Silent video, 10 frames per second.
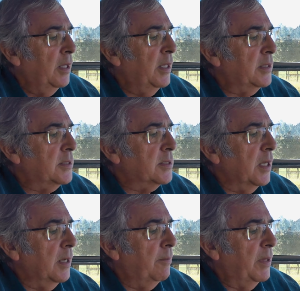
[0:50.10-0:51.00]
It's,
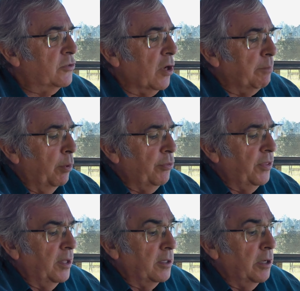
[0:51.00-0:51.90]
um, it's got both
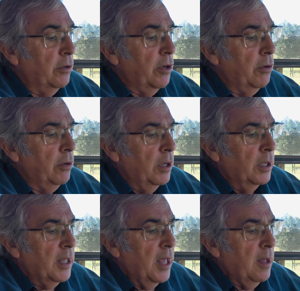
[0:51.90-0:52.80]
the interior
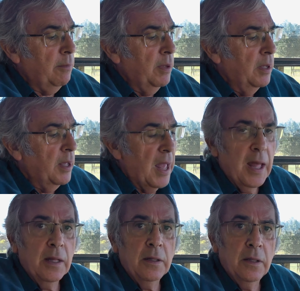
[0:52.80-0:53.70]
cam
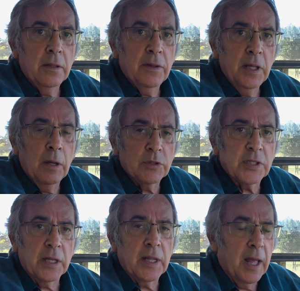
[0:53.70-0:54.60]
and the
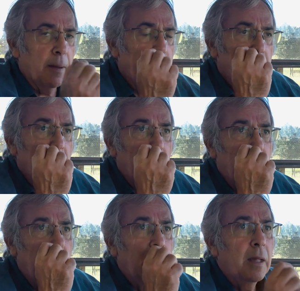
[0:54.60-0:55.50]
outside cam.
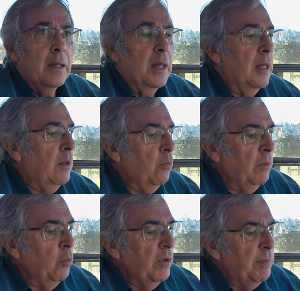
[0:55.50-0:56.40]

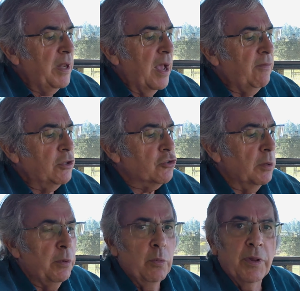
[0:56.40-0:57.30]
We've been having
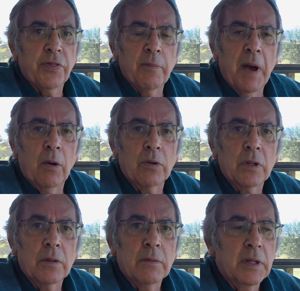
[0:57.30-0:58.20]
trouble with the mount.
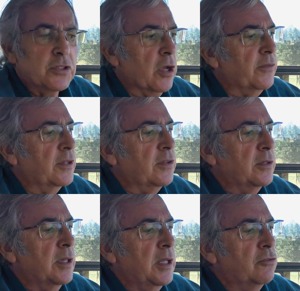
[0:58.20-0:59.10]
It's got this,
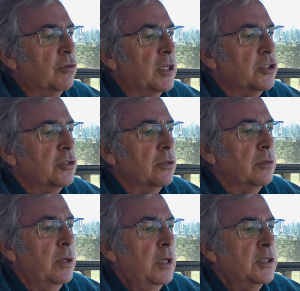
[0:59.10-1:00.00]
the
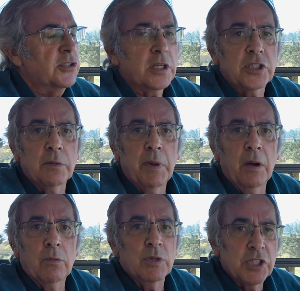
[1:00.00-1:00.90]
traditional suction
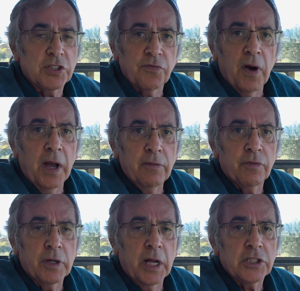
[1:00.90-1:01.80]
mount, which is fine
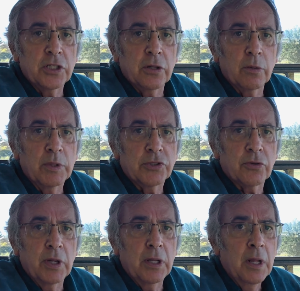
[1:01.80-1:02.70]
for attaching to the
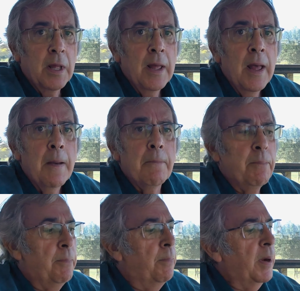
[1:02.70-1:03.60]
windscreen.
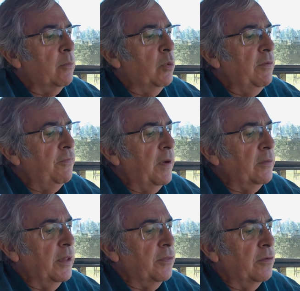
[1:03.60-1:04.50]
Mm. But we
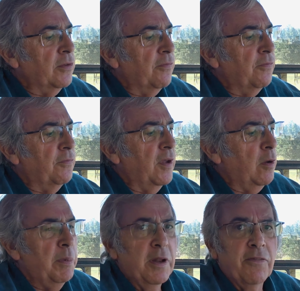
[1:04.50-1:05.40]
found that there's a
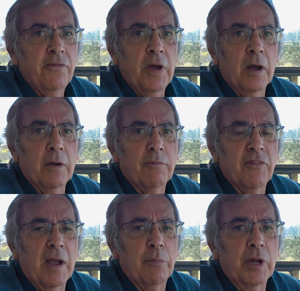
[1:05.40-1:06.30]
fair bit of uh,
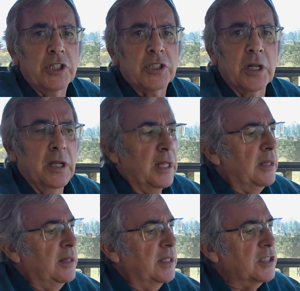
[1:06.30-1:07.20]
vibration
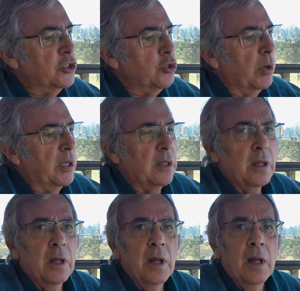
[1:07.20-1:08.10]
in this joint,
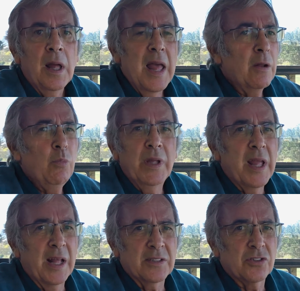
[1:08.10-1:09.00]
and we
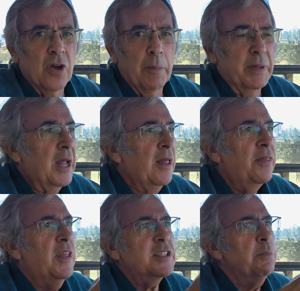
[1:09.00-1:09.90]
can't stop it.
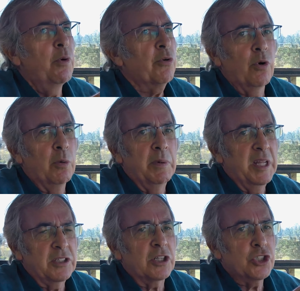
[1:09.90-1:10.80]
This
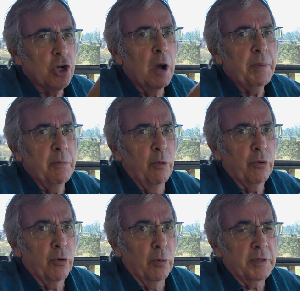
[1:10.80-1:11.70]
motorhome is a choppy
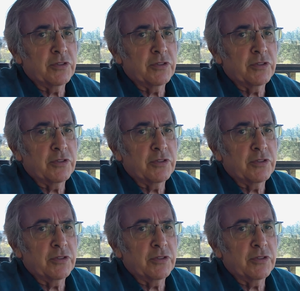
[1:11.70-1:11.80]
motorhome.